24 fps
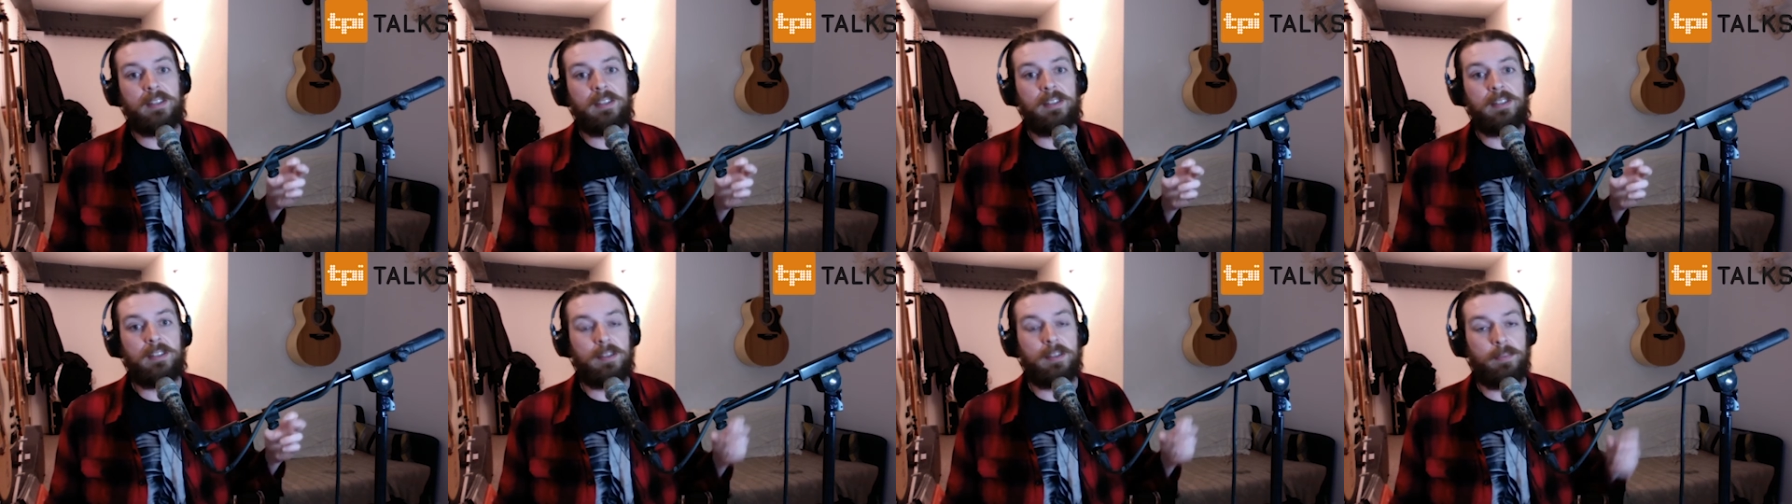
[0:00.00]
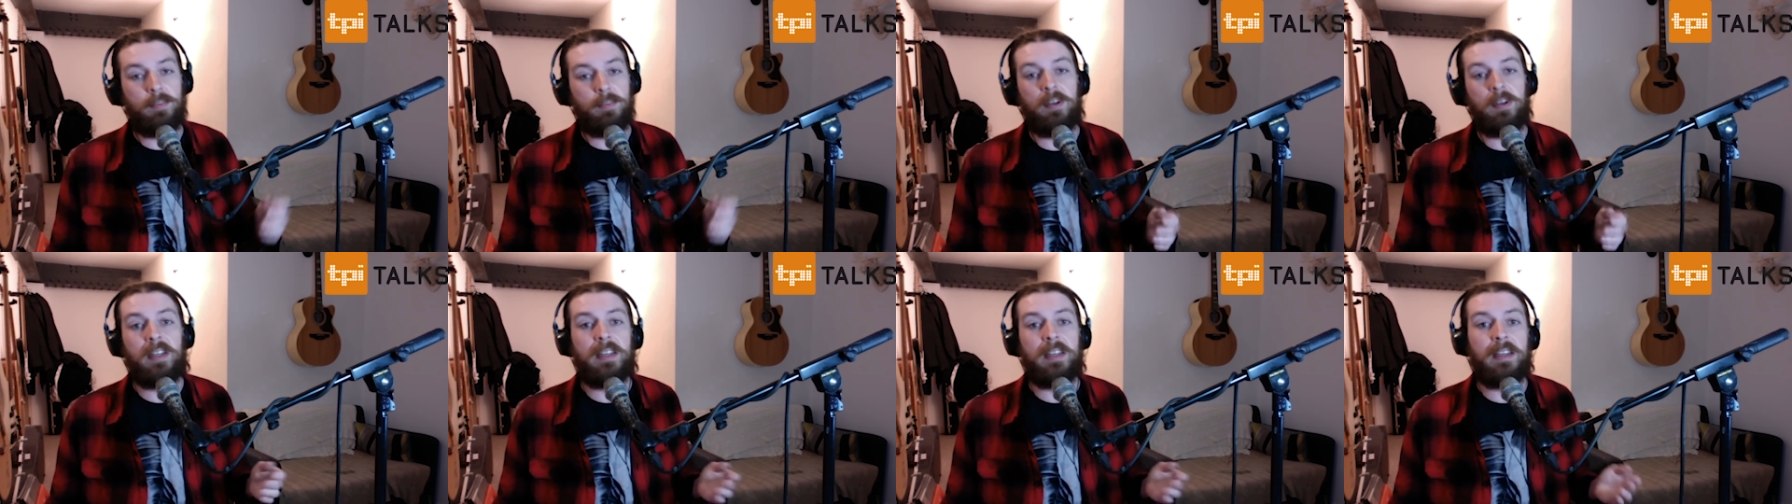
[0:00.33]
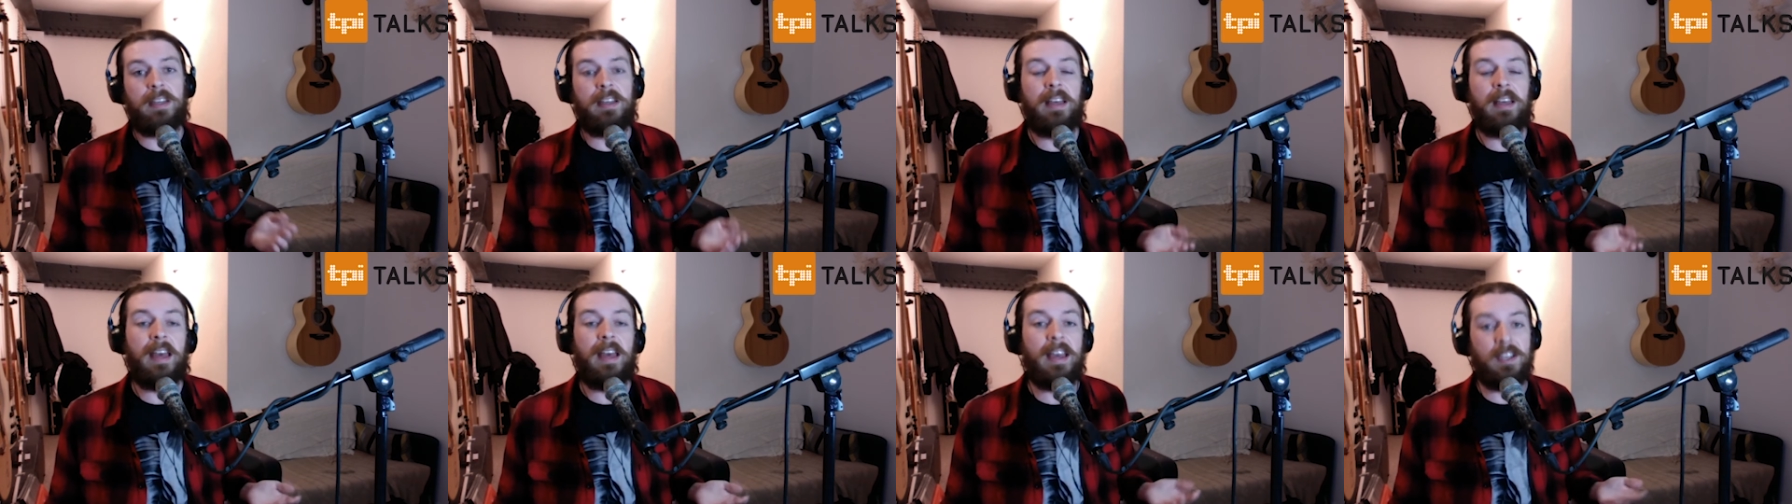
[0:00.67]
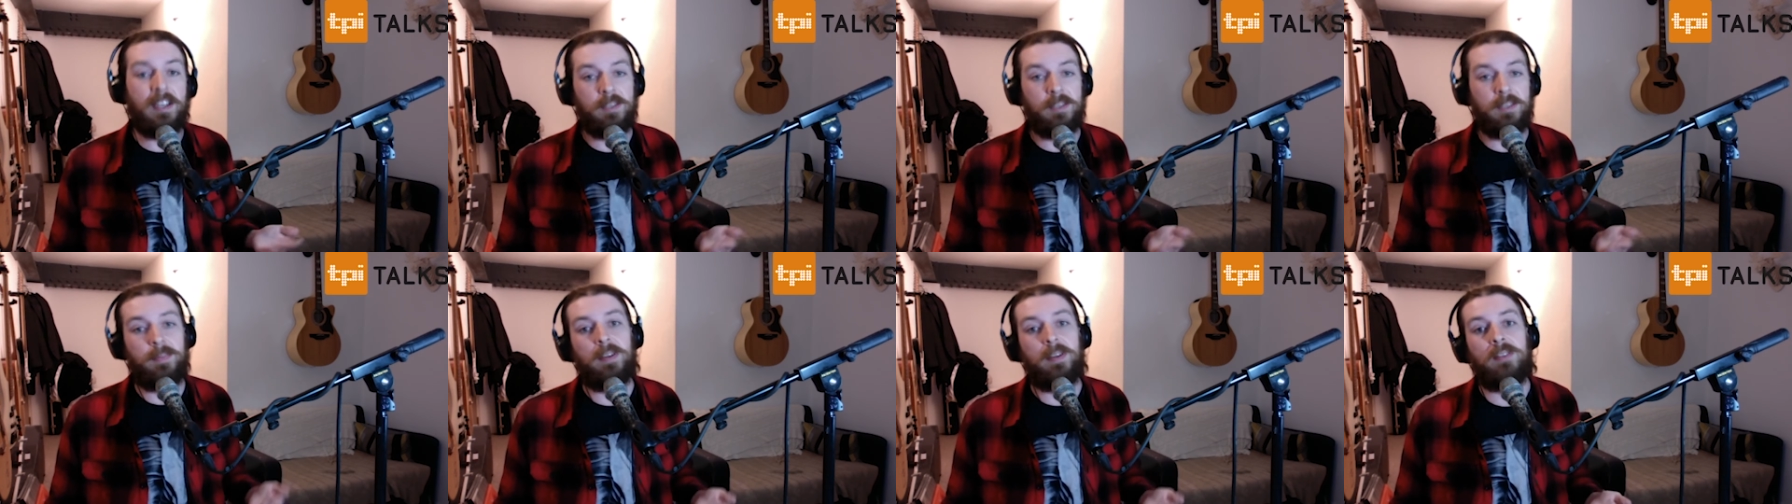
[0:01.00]
to bring
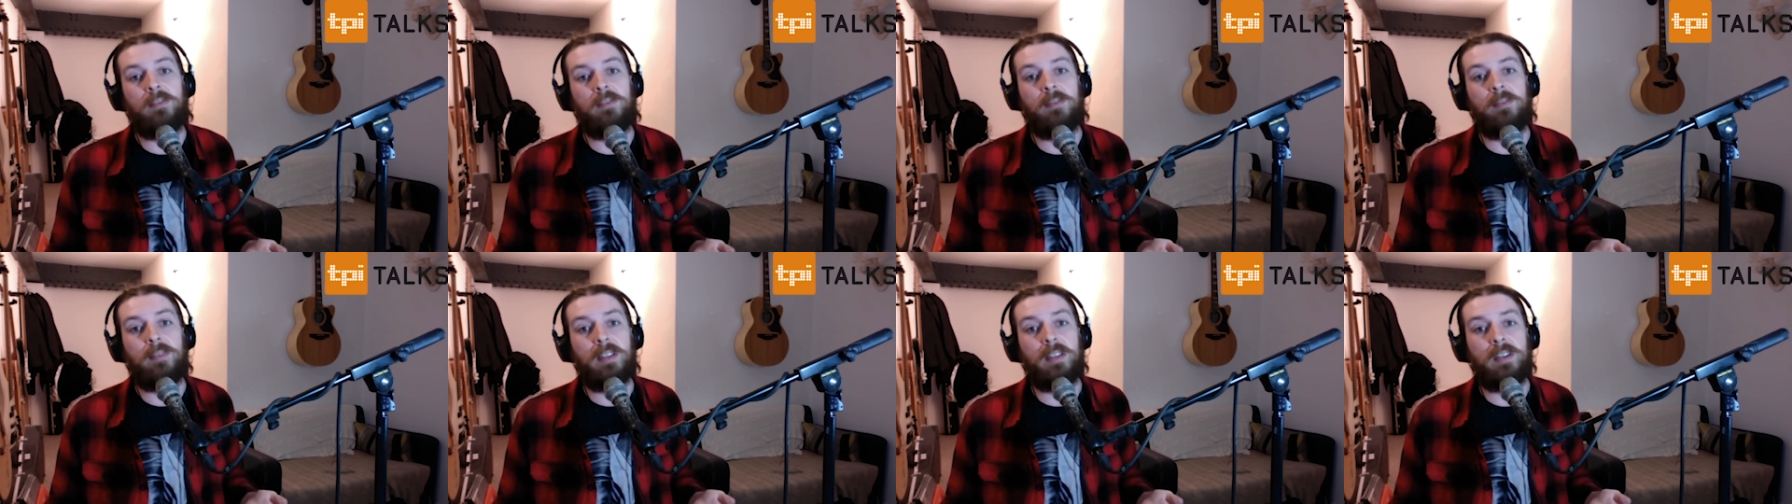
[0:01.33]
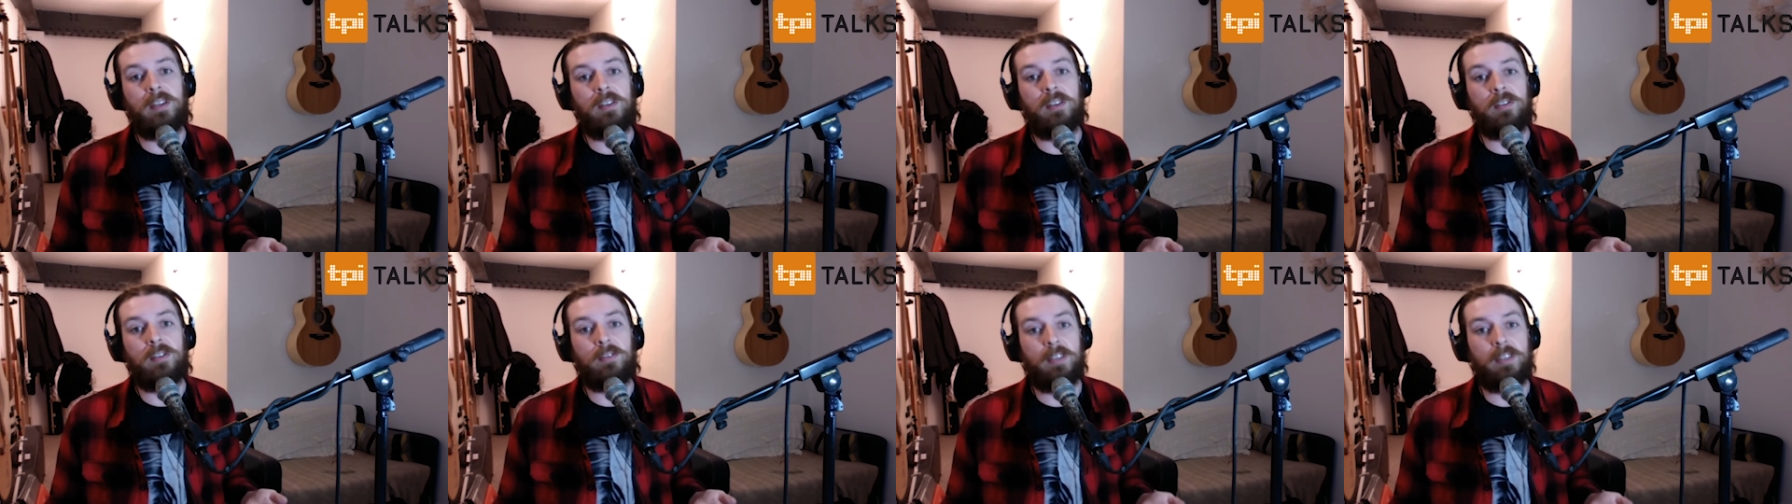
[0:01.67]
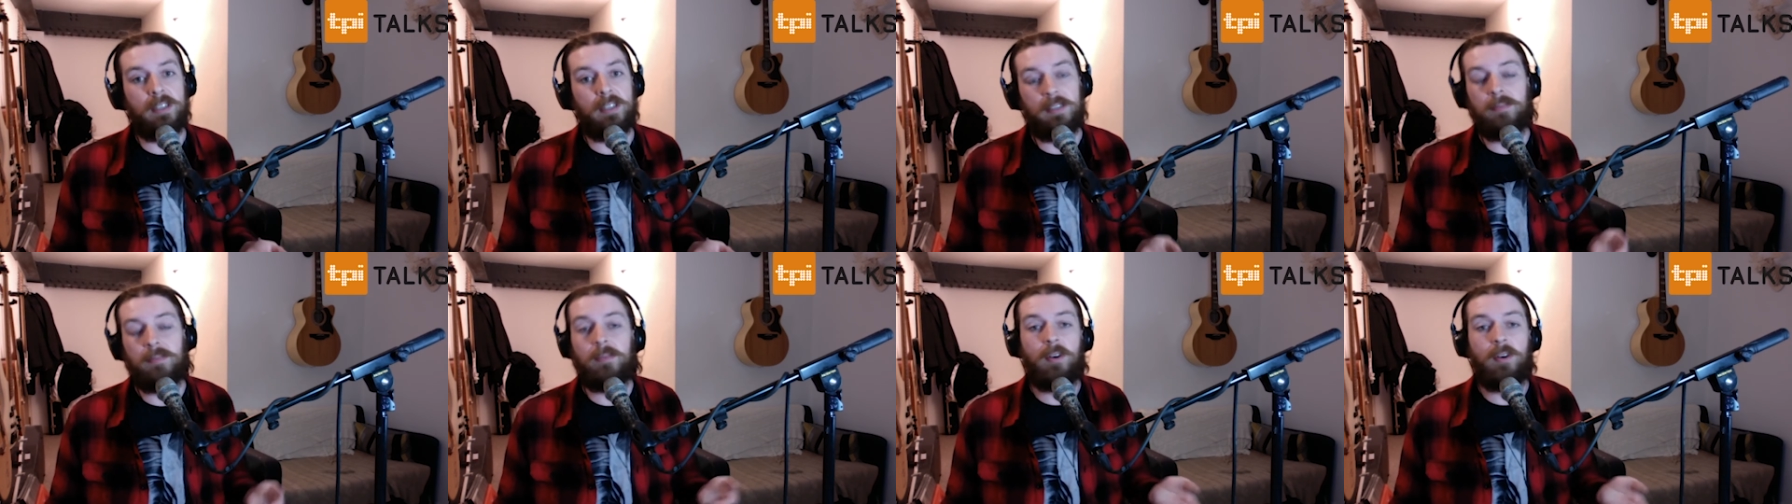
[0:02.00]
experts from the industry